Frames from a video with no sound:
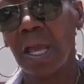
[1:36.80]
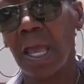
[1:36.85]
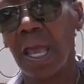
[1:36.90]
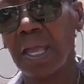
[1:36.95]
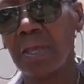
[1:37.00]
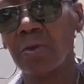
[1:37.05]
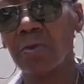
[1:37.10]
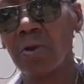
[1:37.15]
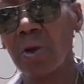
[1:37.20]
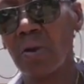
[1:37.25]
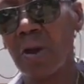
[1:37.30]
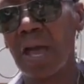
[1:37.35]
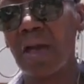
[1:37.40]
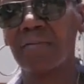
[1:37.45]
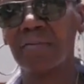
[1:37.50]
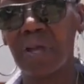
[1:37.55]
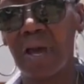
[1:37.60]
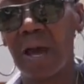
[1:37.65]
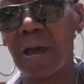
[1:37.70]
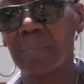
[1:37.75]
and you don't
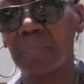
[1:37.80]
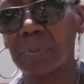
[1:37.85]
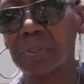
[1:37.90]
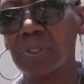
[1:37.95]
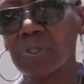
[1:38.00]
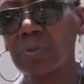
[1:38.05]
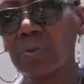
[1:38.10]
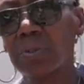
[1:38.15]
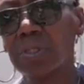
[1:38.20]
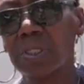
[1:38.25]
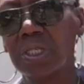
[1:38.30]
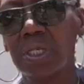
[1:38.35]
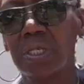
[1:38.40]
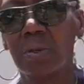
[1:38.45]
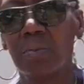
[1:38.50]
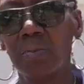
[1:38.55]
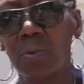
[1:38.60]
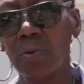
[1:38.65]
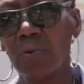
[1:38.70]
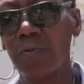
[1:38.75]
have the opportunity
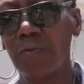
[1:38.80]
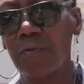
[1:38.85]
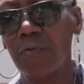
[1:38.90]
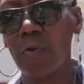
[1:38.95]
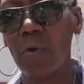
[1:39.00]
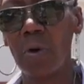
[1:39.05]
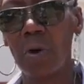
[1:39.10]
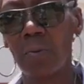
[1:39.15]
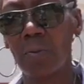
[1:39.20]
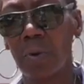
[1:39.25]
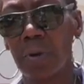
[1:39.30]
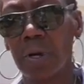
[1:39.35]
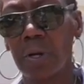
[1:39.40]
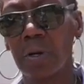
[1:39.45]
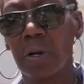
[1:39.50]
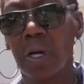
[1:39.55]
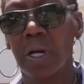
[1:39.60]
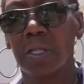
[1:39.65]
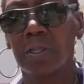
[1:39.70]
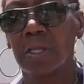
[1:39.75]
to move
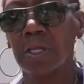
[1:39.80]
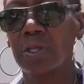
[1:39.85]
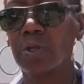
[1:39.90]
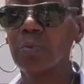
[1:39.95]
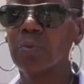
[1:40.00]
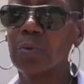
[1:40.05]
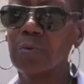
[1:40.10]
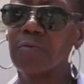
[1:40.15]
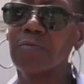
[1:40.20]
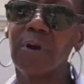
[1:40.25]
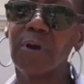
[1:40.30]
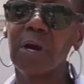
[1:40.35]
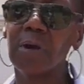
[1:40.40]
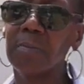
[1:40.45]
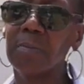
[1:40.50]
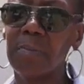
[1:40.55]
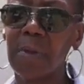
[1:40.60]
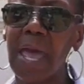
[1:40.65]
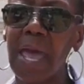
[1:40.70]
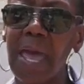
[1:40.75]
forward, then you
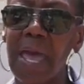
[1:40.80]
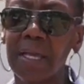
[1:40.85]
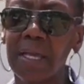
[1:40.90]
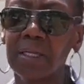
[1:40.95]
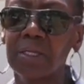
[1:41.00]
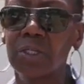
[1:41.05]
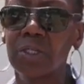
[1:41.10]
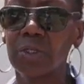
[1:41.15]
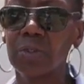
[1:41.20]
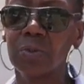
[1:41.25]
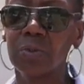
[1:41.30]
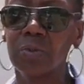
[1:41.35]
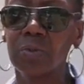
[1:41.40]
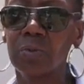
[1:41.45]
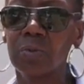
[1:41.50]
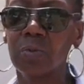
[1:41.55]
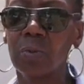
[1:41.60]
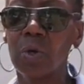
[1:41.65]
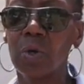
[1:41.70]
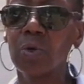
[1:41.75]
revert back
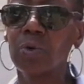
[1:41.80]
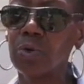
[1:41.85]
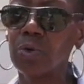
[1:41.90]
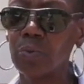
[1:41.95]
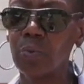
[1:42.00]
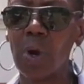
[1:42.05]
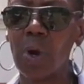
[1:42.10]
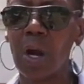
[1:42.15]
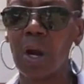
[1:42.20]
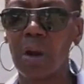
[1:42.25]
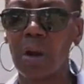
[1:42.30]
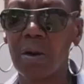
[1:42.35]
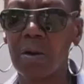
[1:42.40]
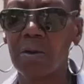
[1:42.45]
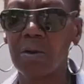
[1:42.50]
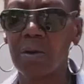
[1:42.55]
to who you were.